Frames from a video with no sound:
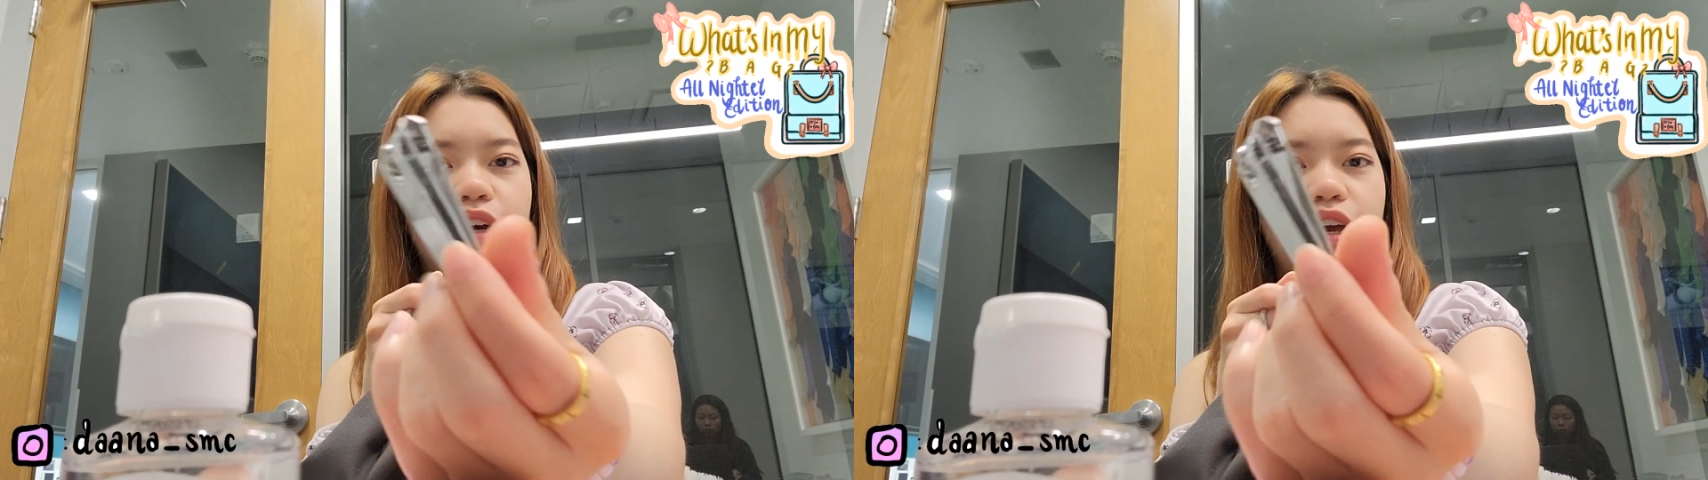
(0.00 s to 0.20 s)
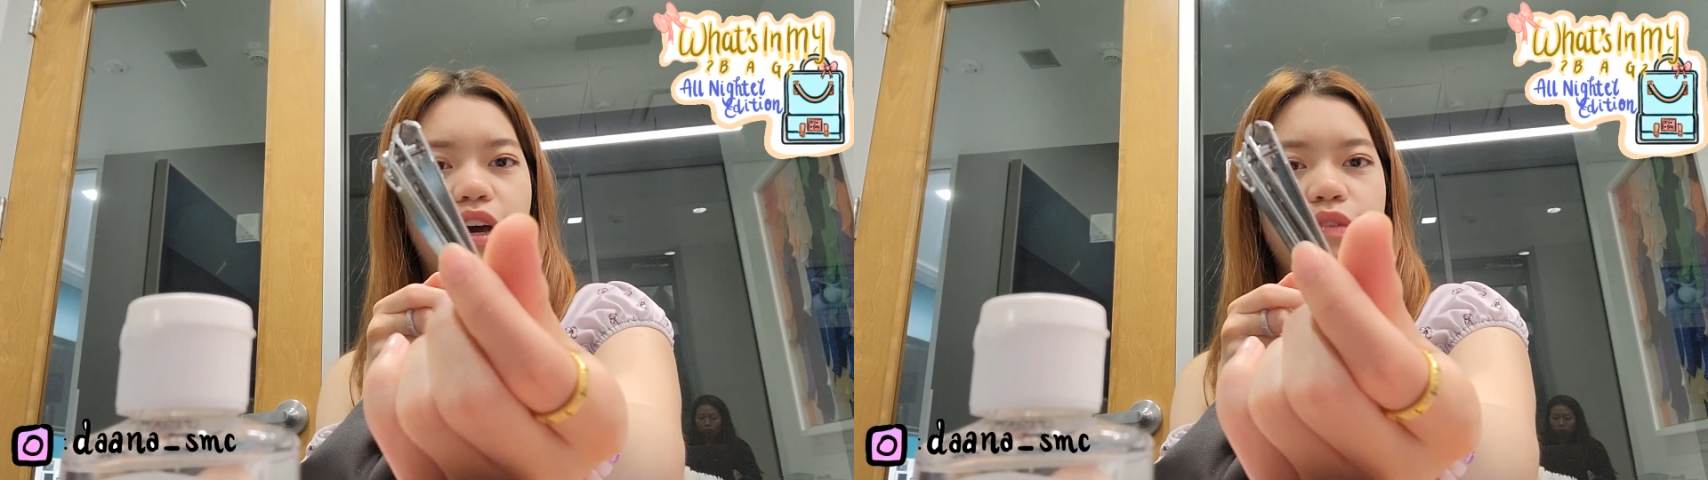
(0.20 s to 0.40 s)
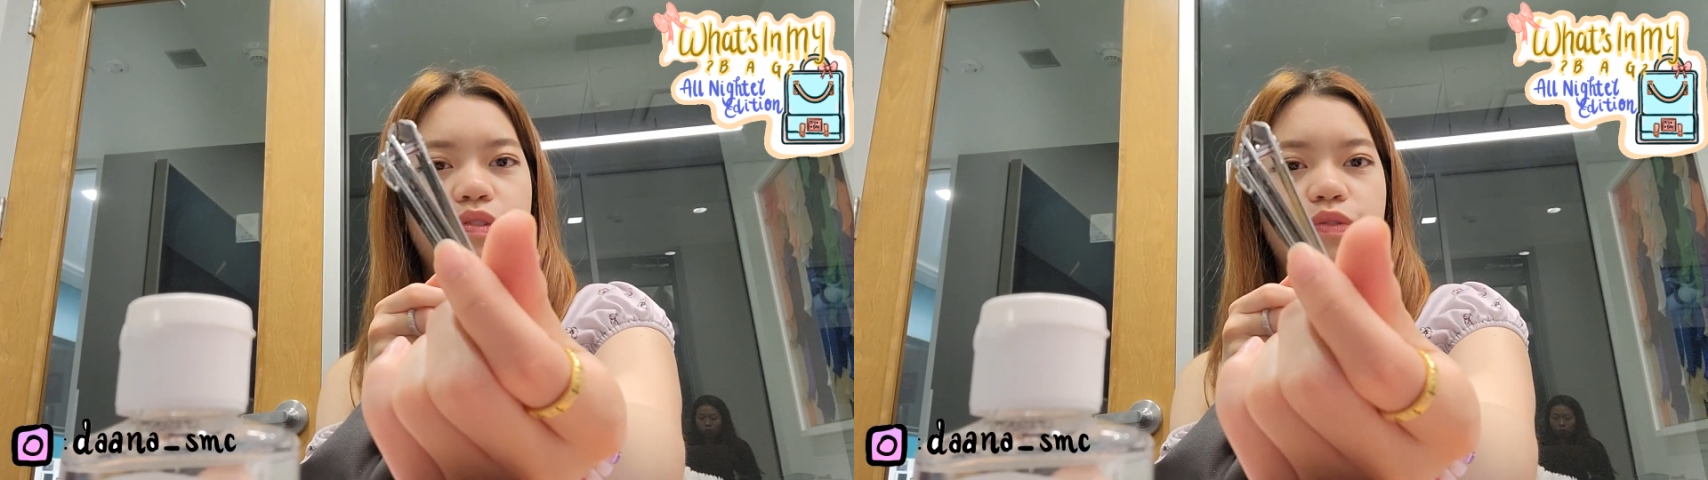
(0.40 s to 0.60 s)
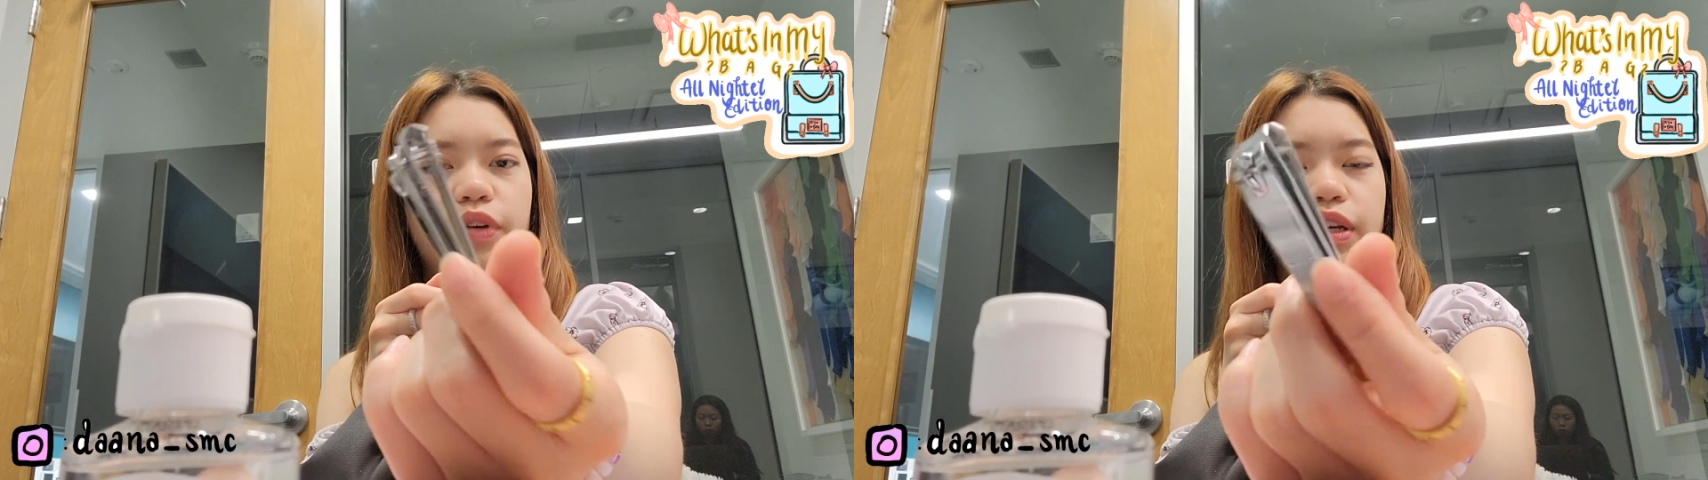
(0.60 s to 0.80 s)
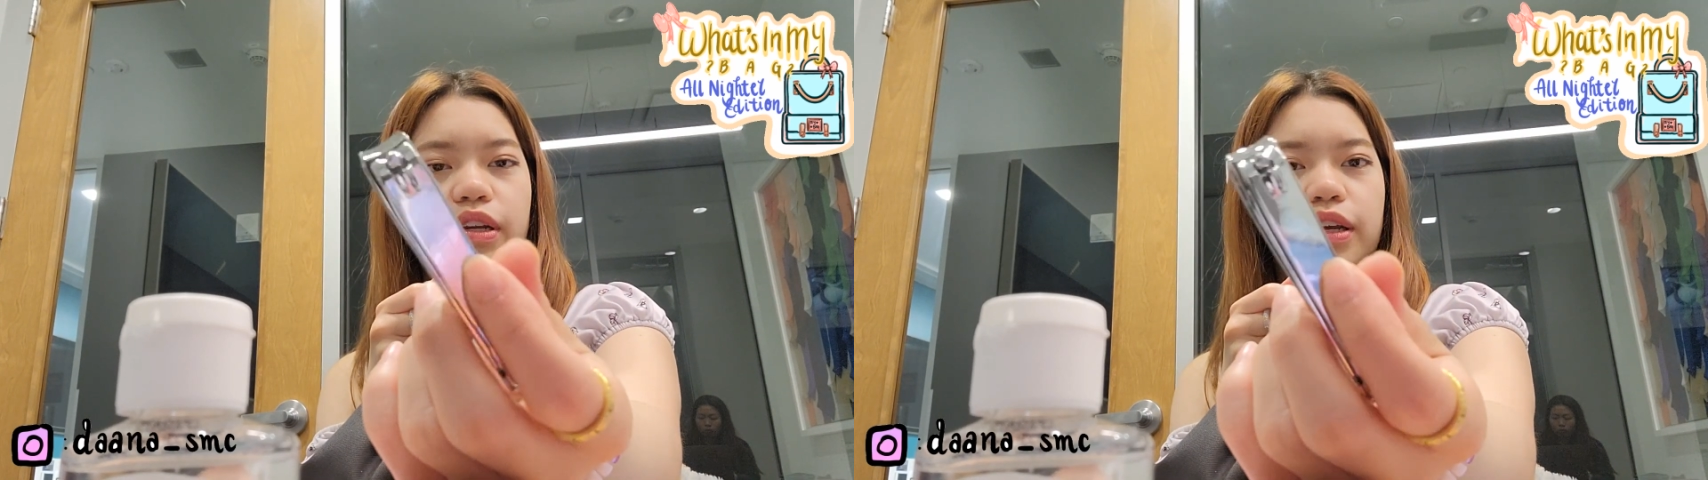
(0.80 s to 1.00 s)
I have a
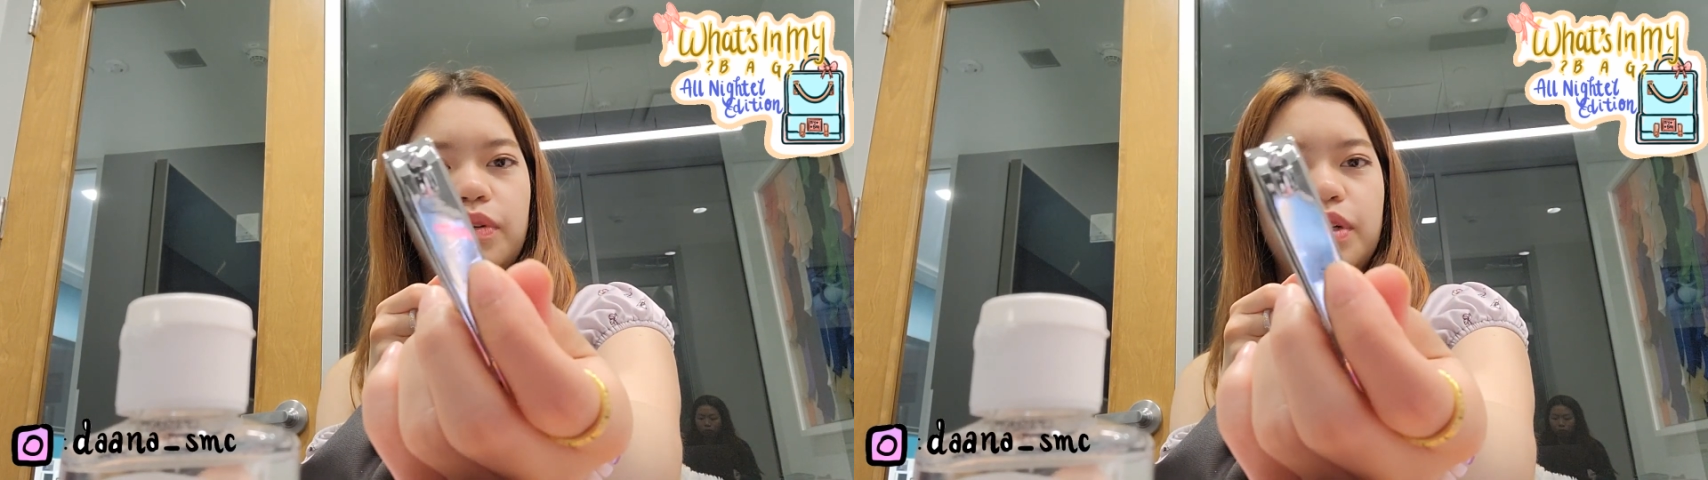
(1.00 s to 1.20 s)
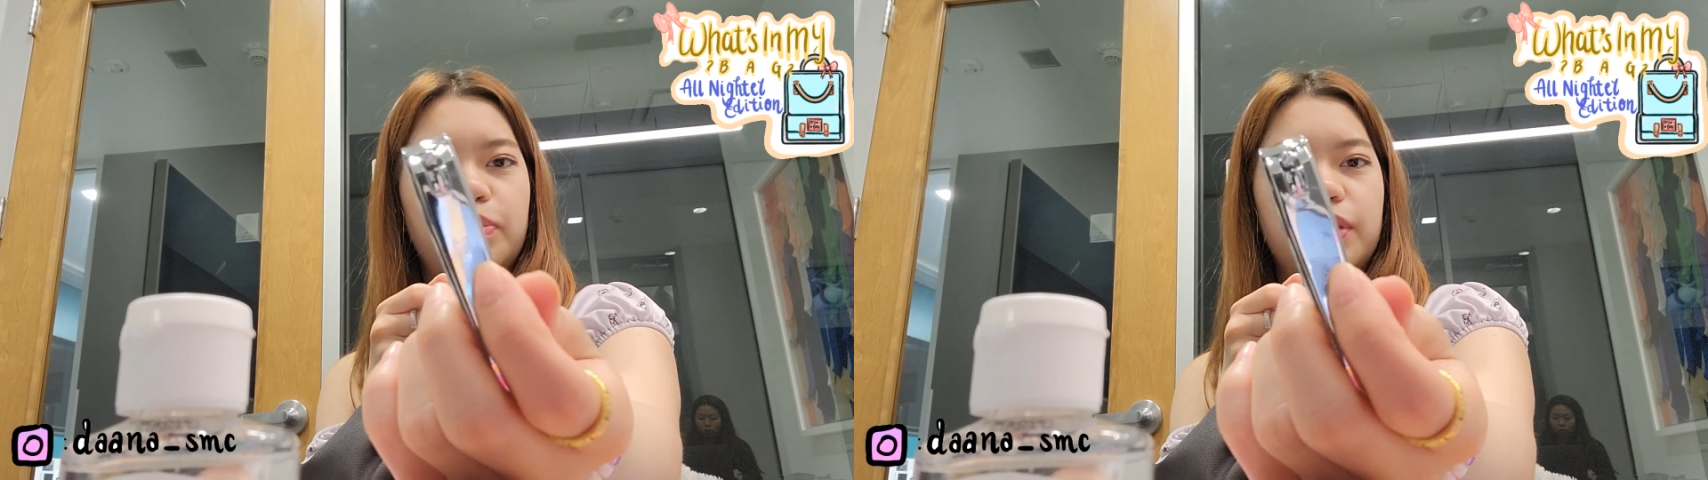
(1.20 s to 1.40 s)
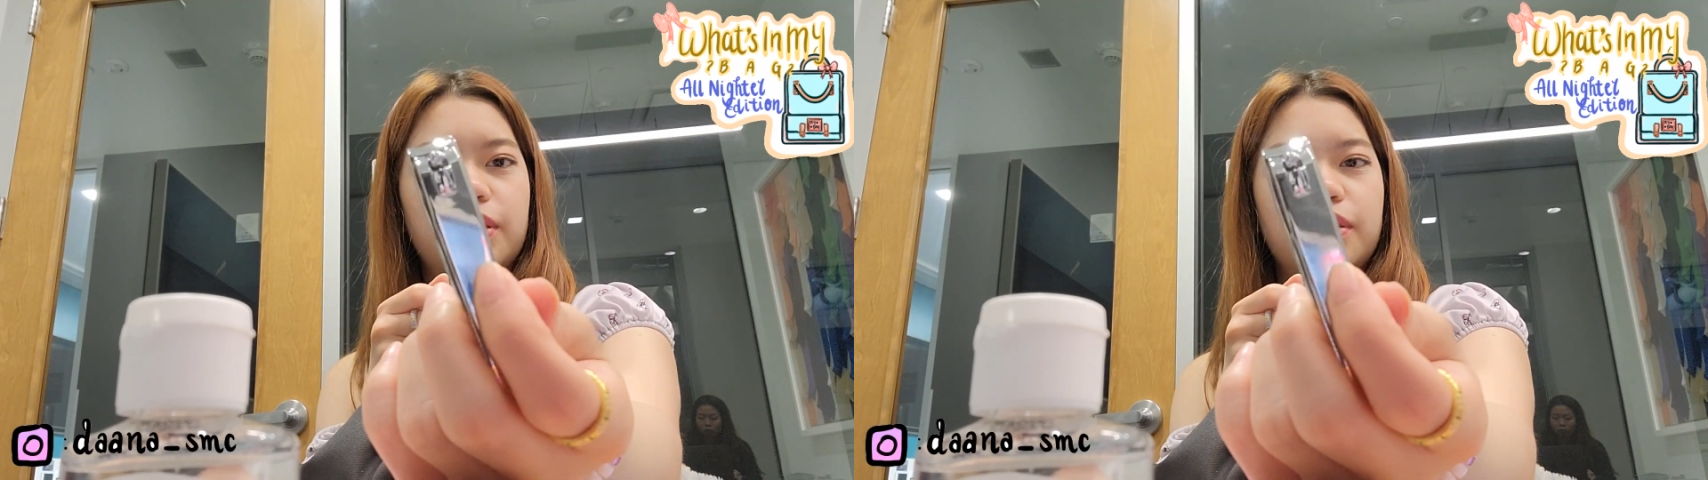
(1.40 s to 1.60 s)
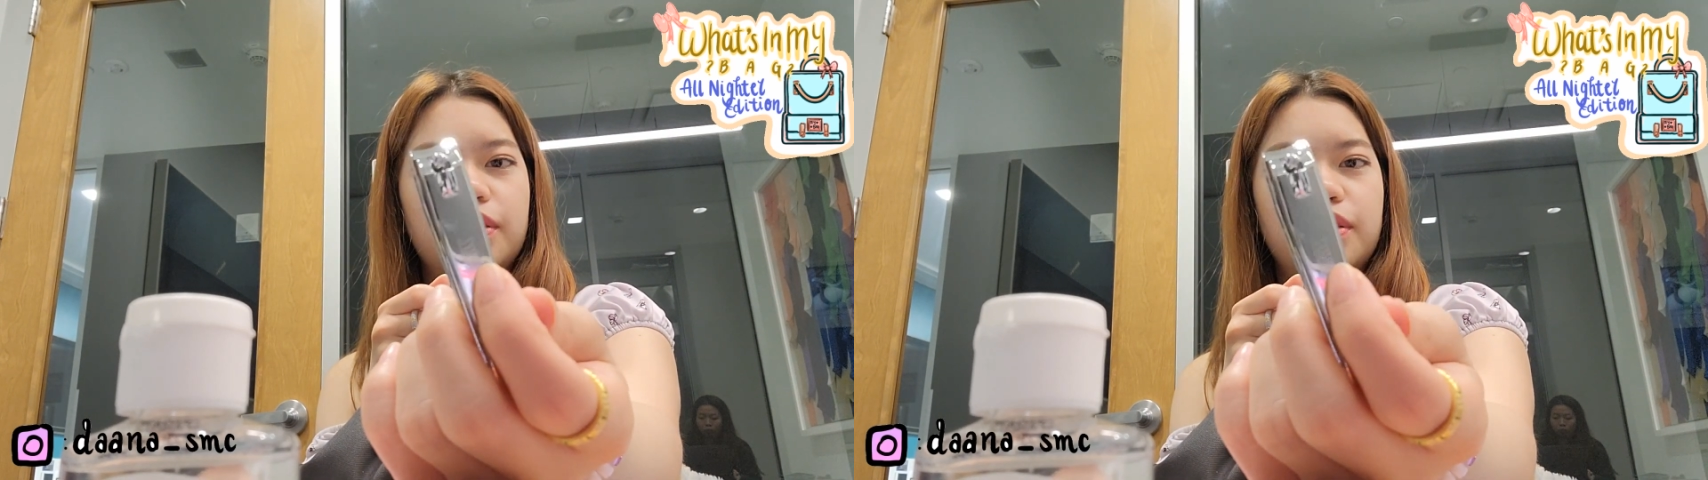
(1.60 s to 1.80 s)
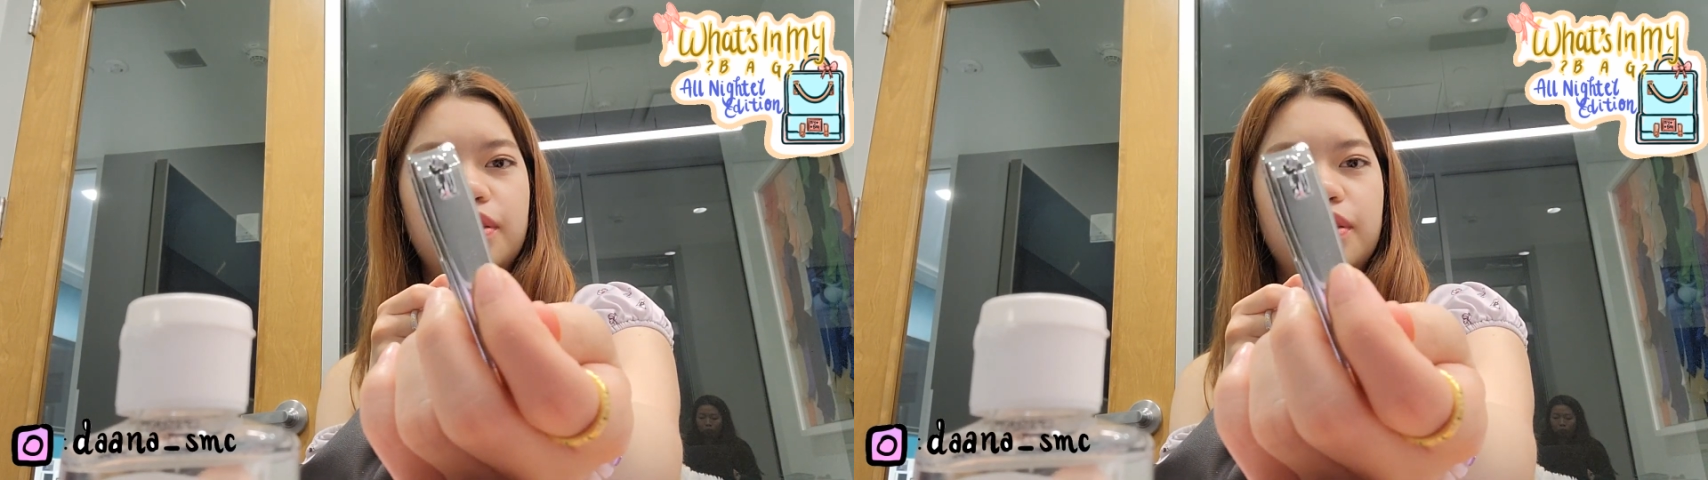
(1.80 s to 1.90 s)
freaking nail clipper.